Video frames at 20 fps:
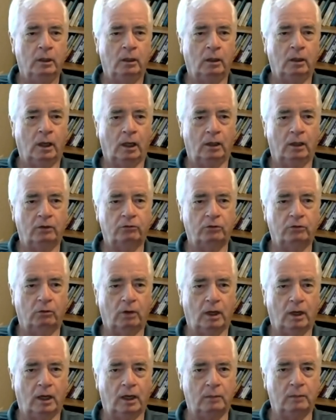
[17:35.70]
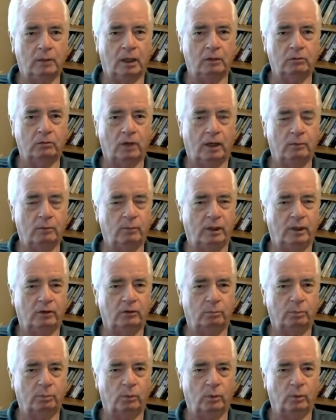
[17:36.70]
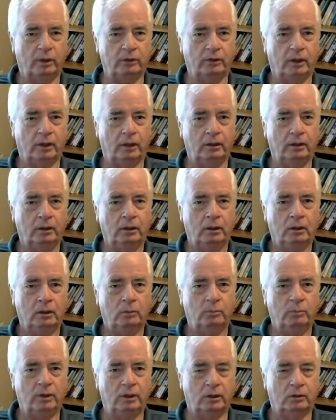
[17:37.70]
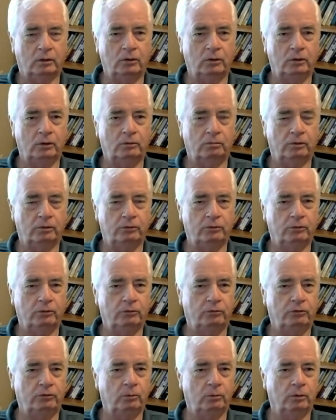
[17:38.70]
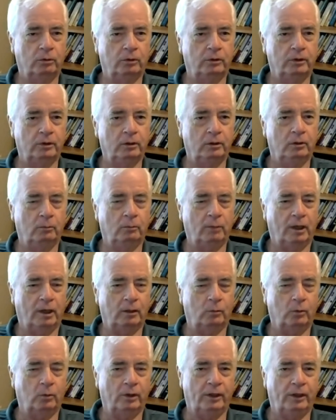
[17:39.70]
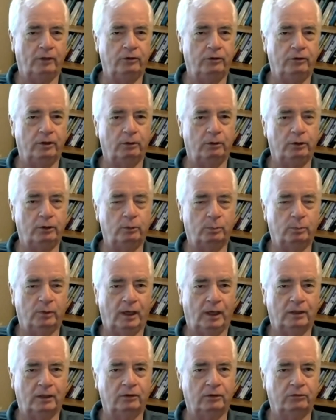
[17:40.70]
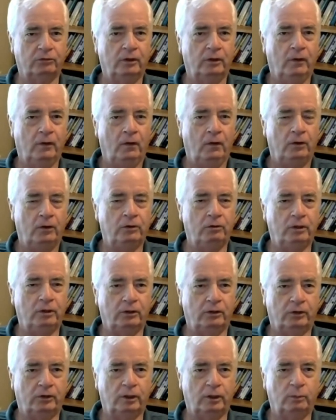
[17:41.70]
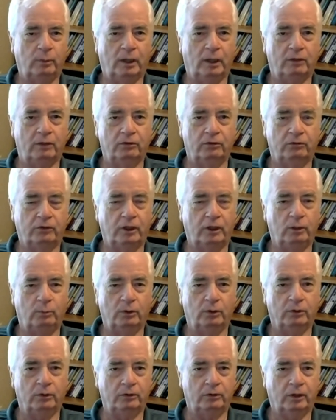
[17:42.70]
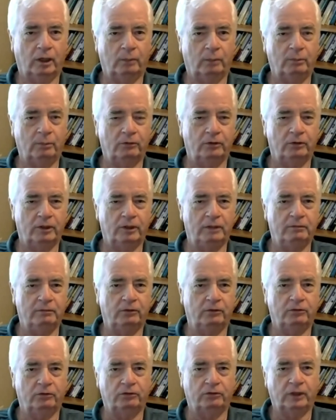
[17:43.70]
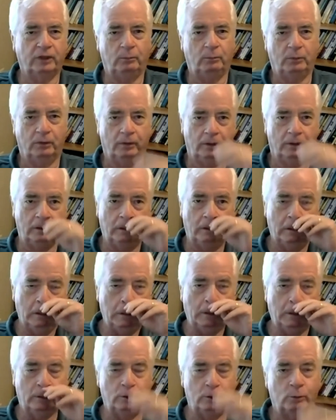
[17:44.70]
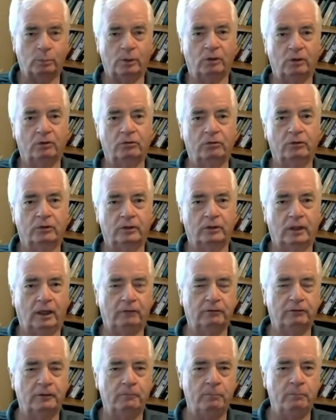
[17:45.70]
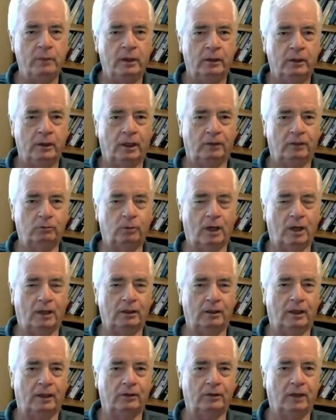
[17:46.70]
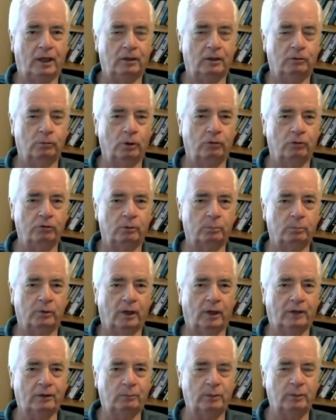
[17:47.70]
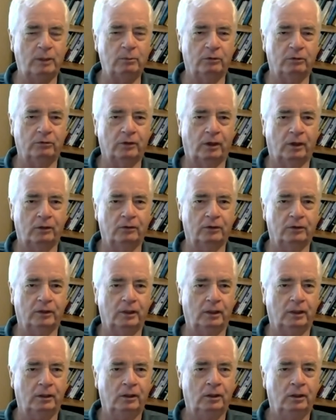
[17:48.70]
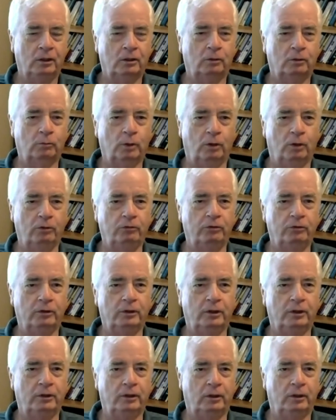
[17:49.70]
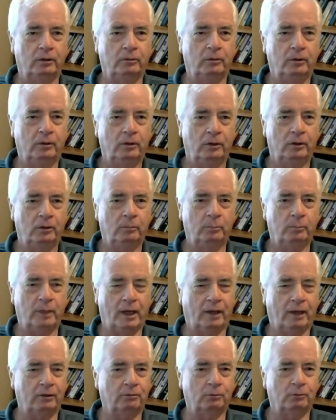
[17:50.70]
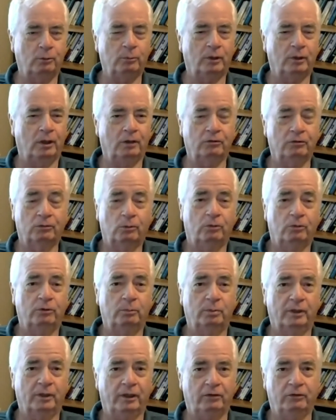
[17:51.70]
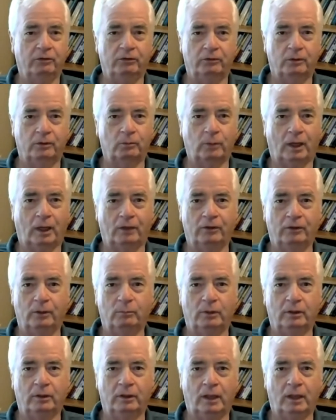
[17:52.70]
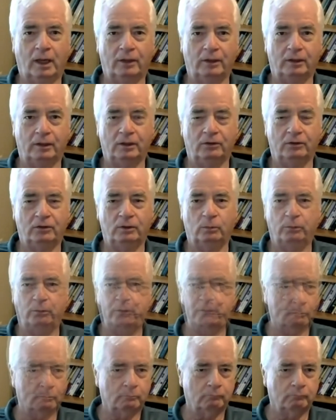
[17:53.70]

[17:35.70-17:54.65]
Uh, so I, I try to make the point that being a good Christian steward, no matter what engineering you practice, you need to think about sustainability topics, and even sustainability in your personal life. That's why I like that corrosion project. People started looking at corrosion in their bathroom and all sorts of places around them and how they could deal with it.